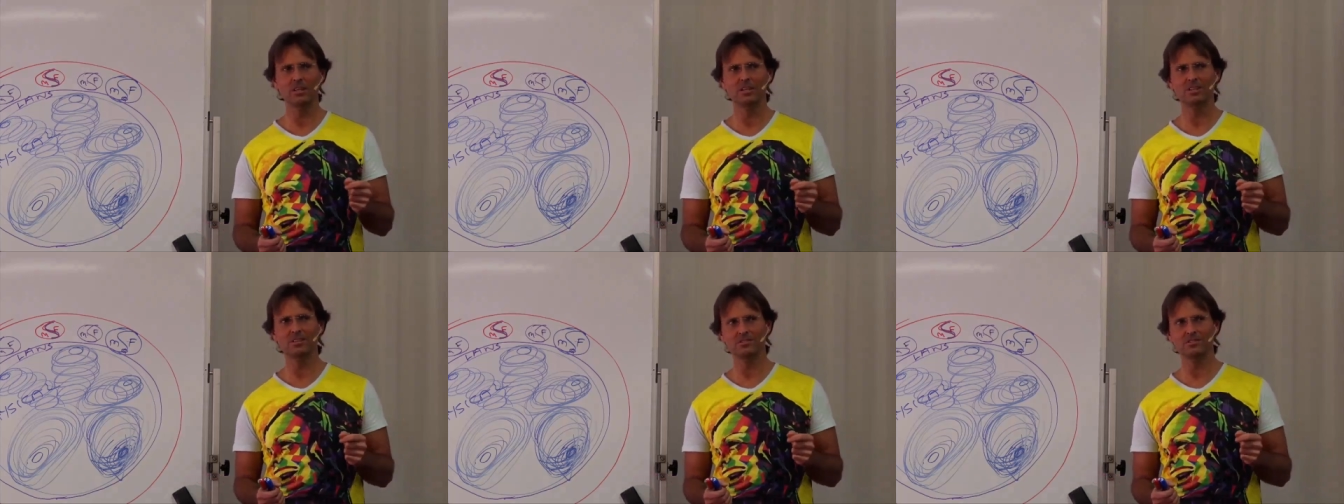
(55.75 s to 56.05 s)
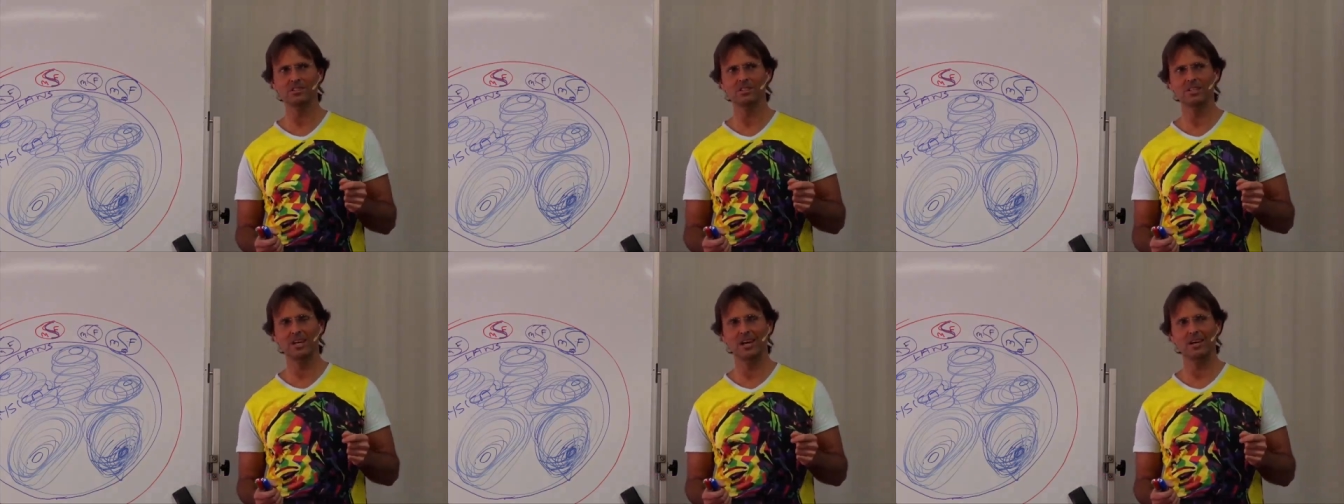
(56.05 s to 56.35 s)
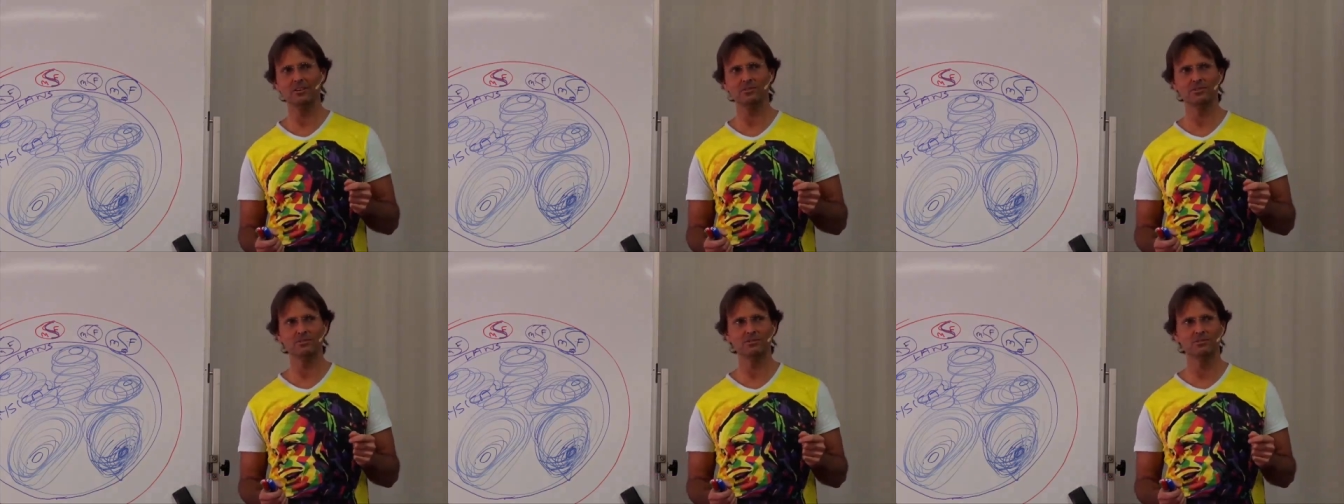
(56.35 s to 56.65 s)
is the
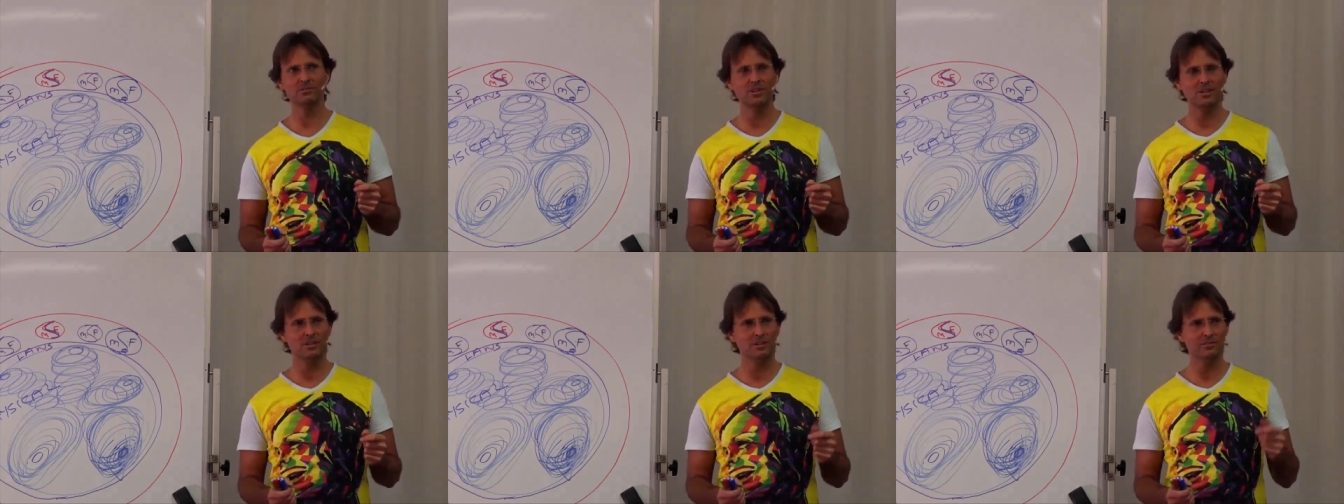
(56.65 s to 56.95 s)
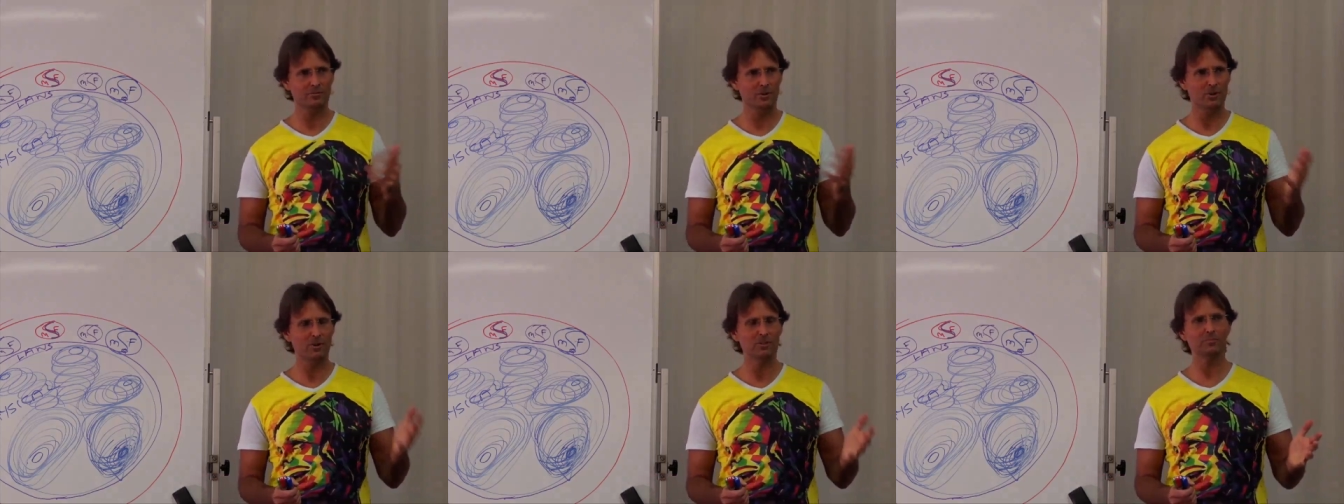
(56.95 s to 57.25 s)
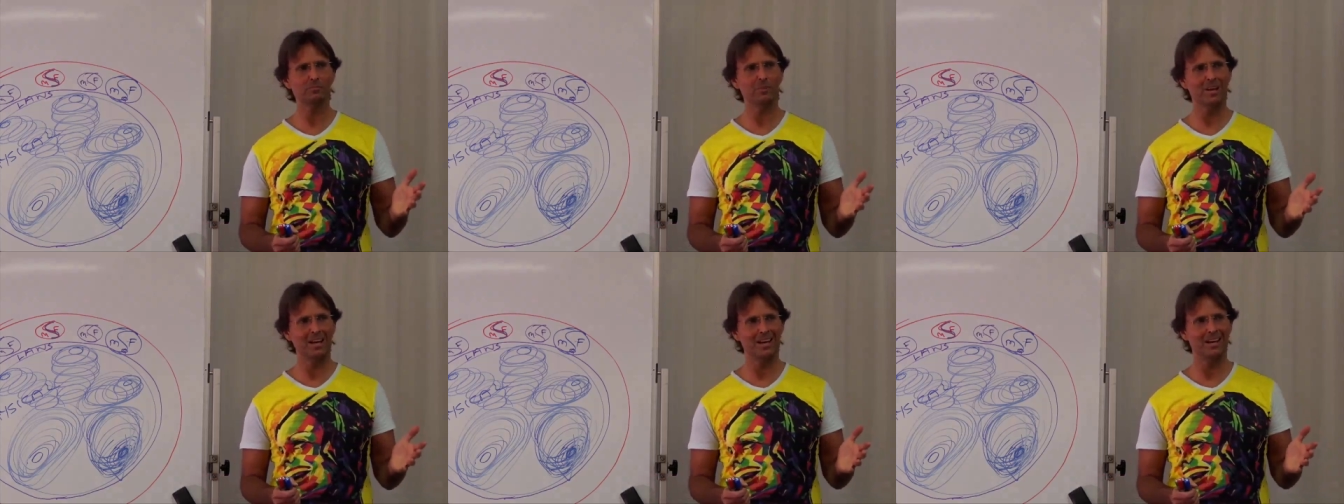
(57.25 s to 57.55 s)
actual
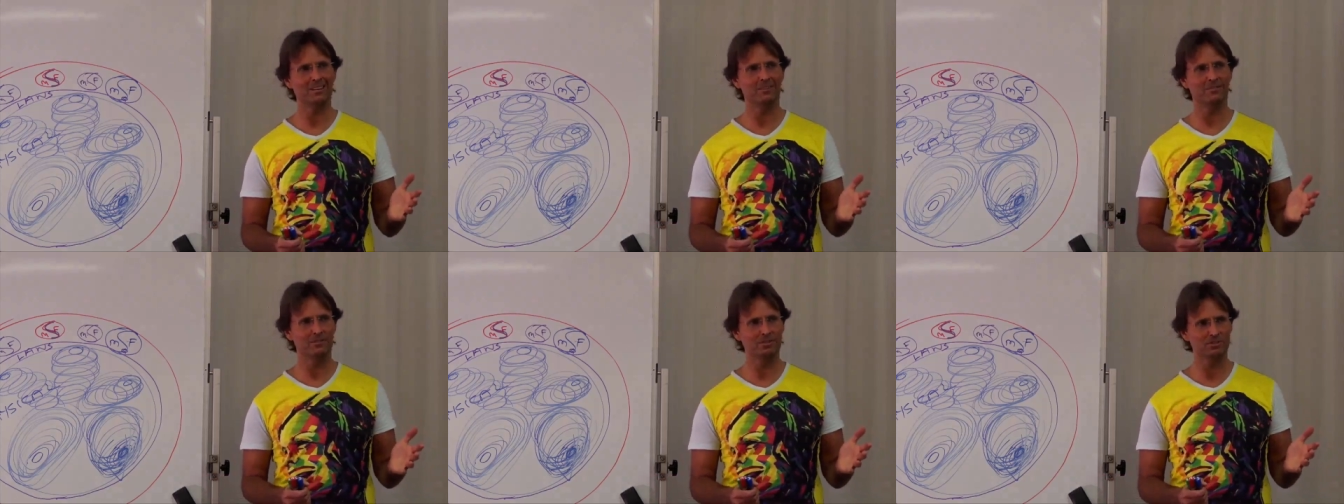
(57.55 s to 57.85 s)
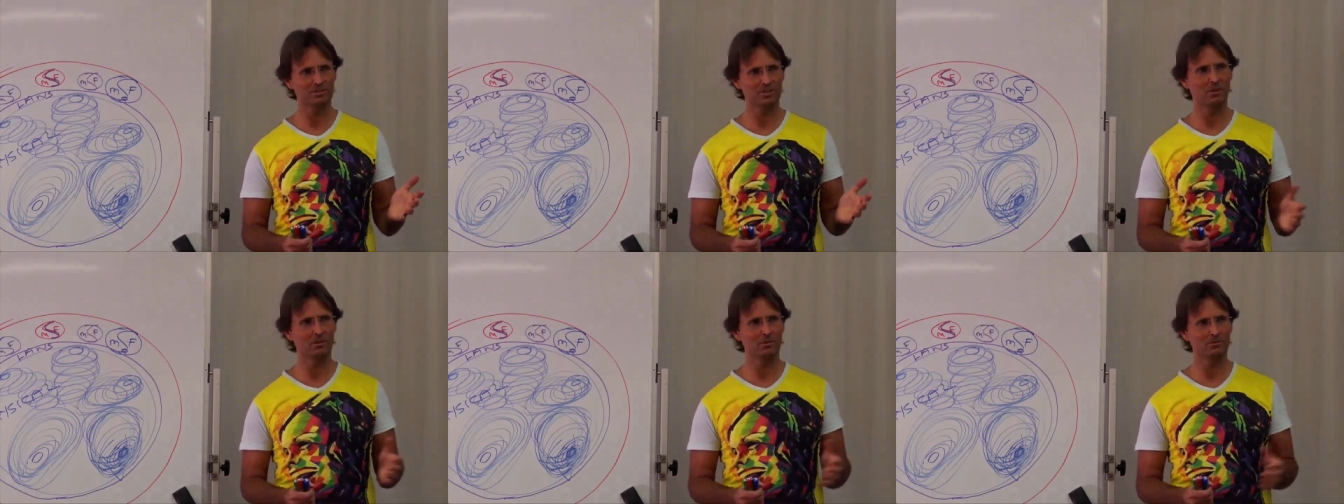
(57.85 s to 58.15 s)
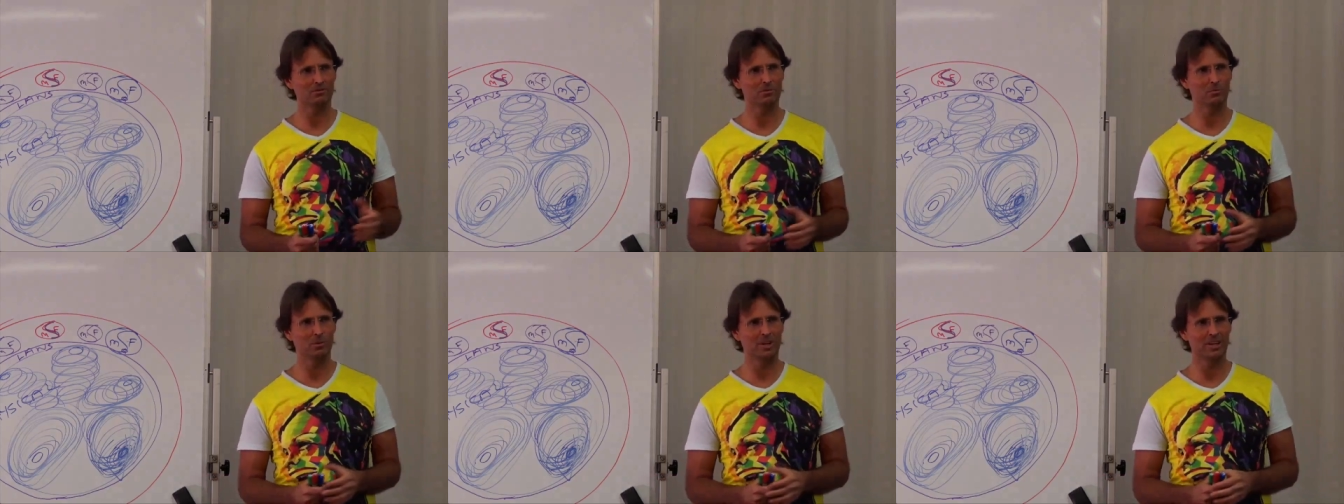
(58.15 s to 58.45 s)
first part of the
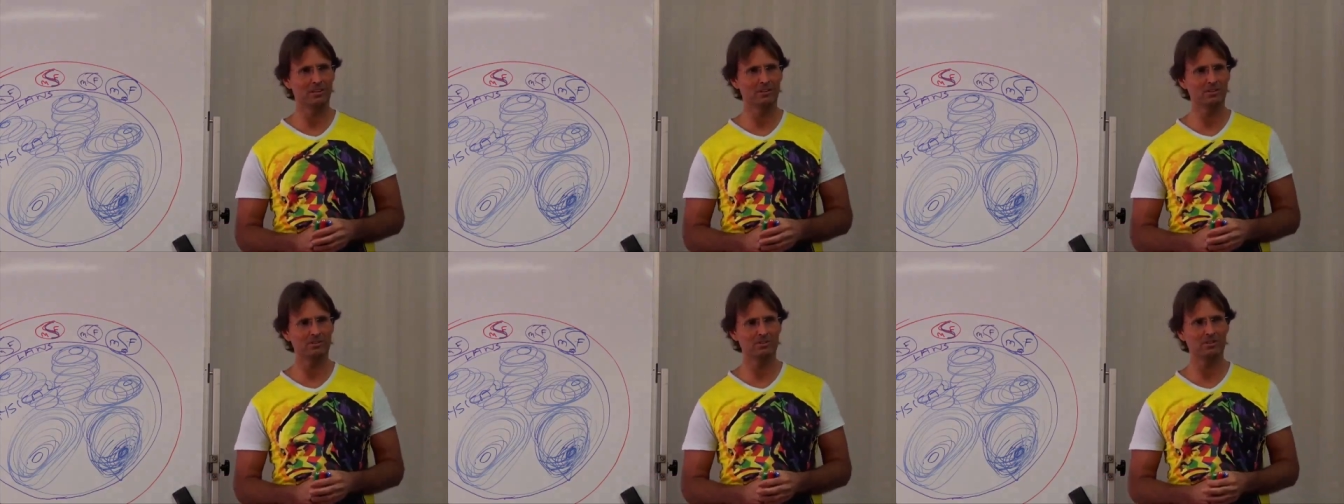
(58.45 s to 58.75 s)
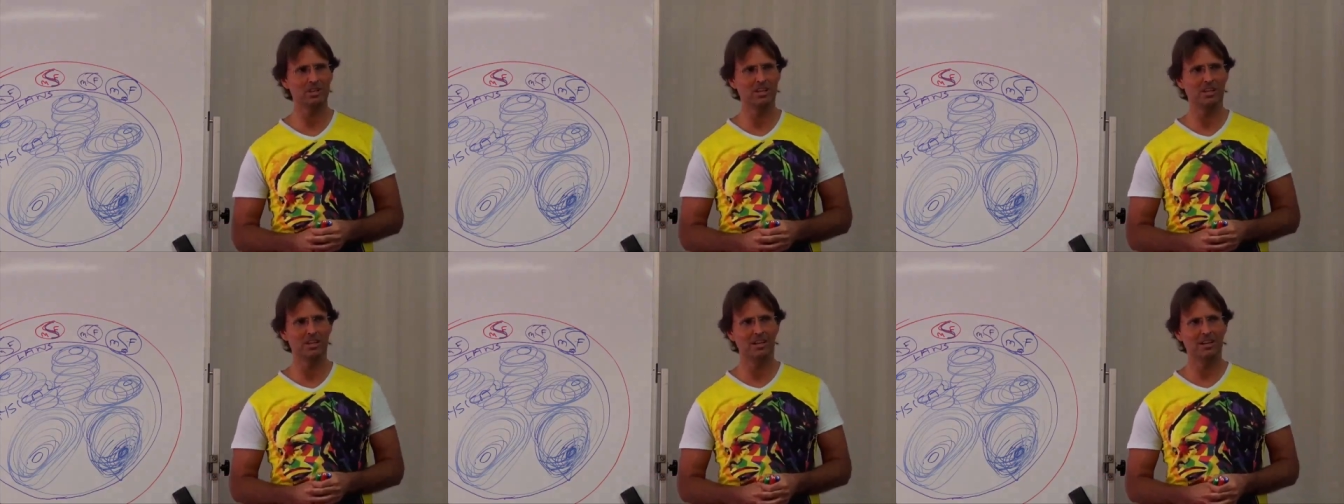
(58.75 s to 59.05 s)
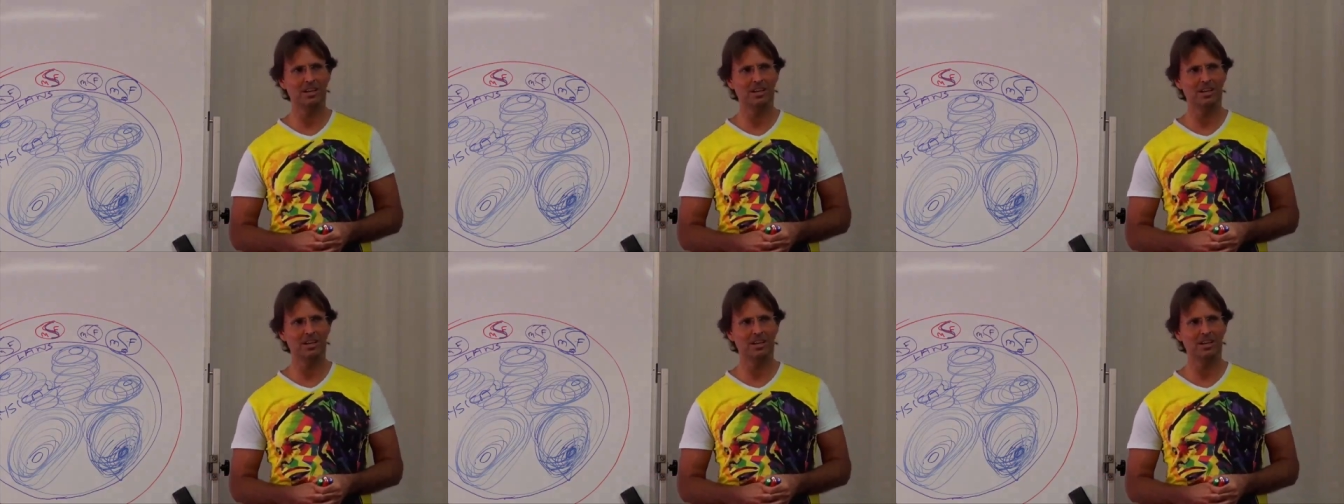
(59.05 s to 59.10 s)
soul's awareness,